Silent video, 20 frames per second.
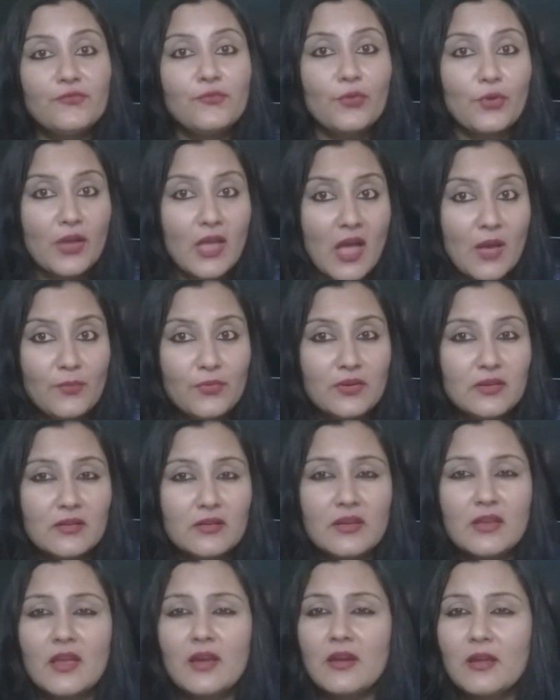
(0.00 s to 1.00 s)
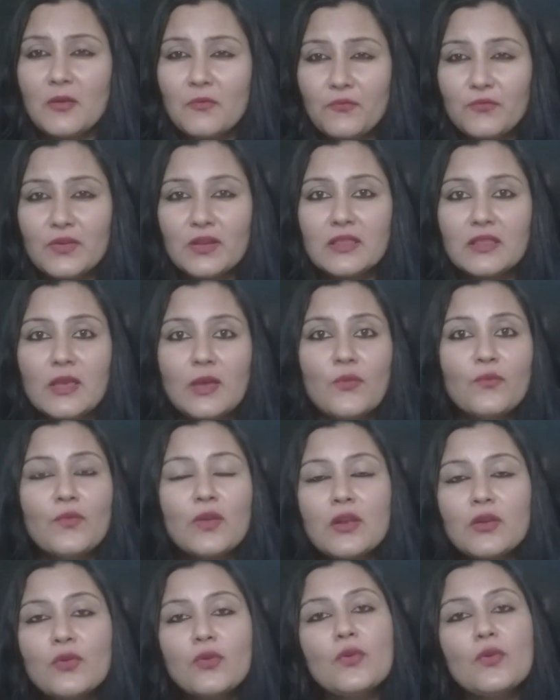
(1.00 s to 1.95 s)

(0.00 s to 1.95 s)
vocabulary and everything when